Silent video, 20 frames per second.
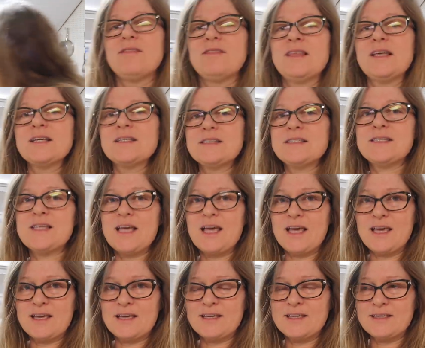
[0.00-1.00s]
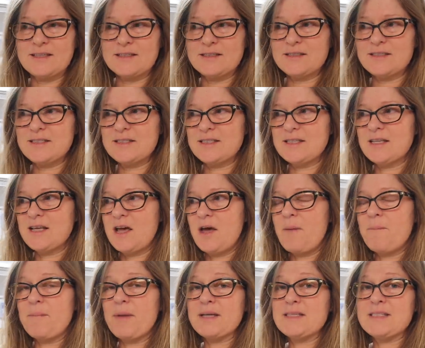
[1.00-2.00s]
this is
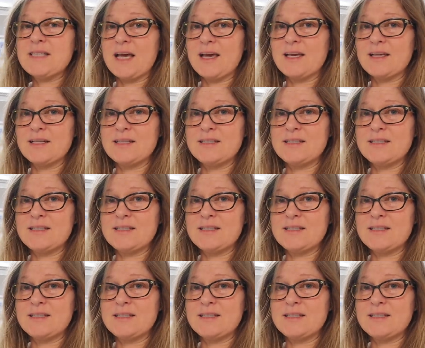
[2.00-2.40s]
my second